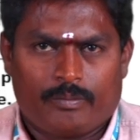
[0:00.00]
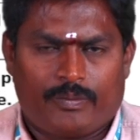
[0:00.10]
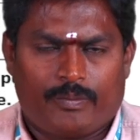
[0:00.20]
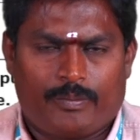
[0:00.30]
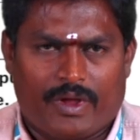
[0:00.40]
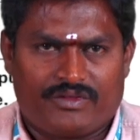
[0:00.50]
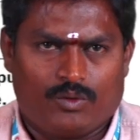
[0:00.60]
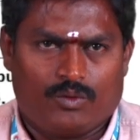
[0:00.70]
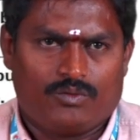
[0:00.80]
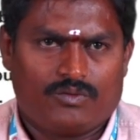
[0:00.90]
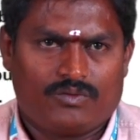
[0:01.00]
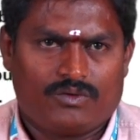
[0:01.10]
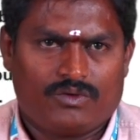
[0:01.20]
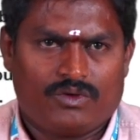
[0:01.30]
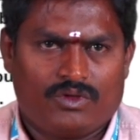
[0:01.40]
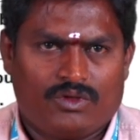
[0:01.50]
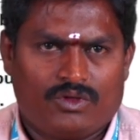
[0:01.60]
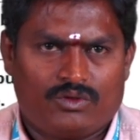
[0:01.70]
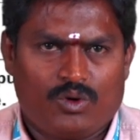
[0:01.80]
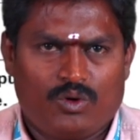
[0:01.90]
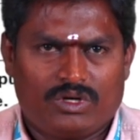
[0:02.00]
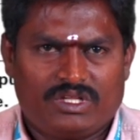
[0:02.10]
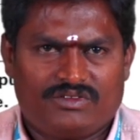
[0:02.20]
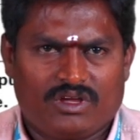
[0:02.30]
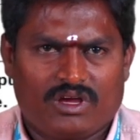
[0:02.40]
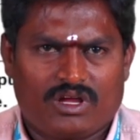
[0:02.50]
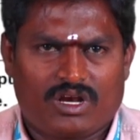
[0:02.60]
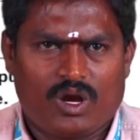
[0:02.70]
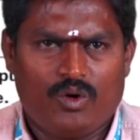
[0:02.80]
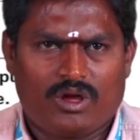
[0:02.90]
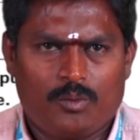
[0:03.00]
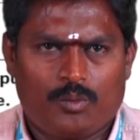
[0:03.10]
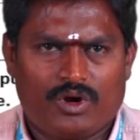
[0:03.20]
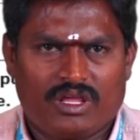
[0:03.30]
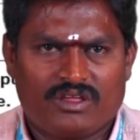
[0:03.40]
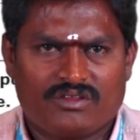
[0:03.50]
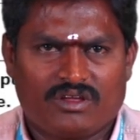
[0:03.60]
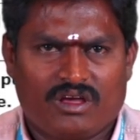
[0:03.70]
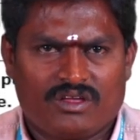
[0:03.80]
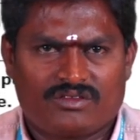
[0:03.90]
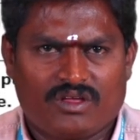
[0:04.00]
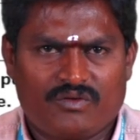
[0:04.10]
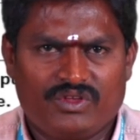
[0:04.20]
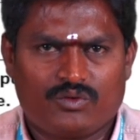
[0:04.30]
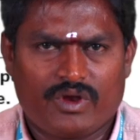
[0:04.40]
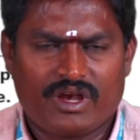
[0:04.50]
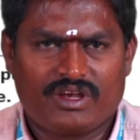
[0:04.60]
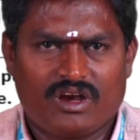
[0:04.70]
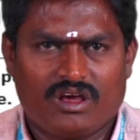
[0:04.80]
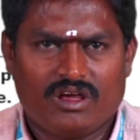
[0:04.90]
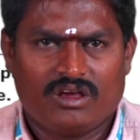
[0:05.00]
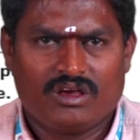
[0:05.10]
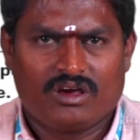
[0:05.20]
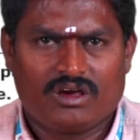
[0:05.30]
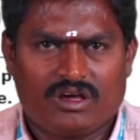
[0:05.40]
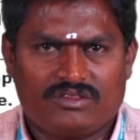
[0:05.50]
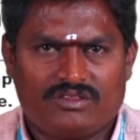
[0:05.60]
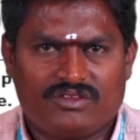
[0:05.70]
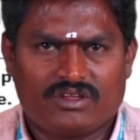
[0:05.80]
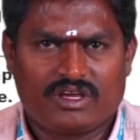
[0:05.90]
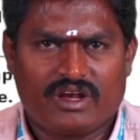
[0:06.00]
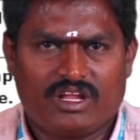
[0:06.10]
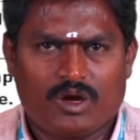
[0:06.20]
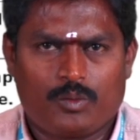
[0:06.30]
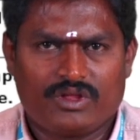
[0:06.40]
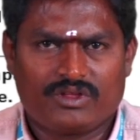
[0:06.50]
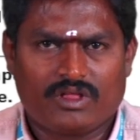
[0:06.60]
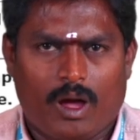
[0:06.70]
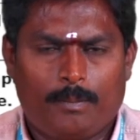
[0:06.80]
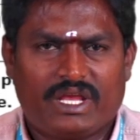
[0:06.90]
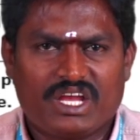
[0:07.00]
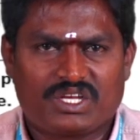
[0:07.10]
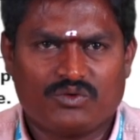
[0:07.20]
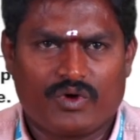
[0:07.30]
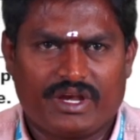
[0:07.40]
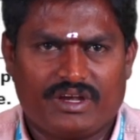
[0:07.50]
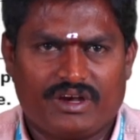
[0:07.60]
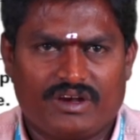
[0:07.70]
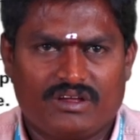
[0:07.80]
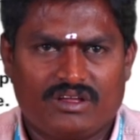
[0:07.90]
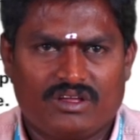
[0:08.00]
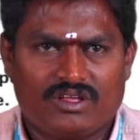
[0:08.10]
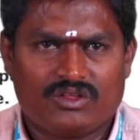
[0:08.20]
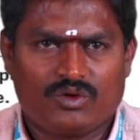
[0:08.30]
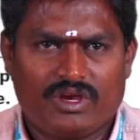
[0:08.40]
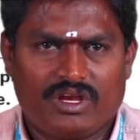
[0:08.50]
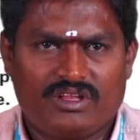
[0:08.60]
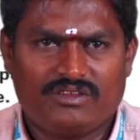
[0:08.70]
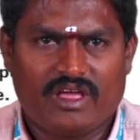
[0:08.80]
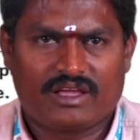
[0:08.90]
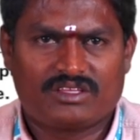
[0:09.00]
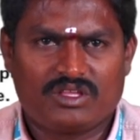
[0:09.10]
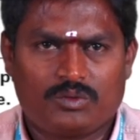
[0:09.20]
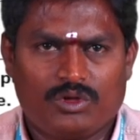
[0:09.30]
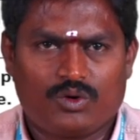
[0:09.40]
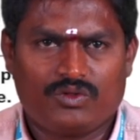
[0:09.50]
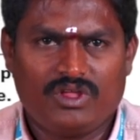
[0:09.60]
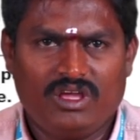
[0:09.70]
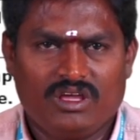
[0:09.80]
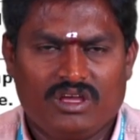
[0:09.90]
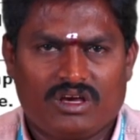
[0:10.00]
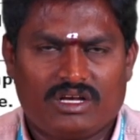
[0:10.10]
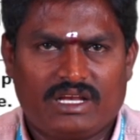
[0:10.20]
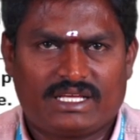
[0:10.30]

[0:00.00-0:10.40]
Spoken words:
pursuit. So this cloud computing is service oriented. This grid computing is application oriented. So it is accessible through the next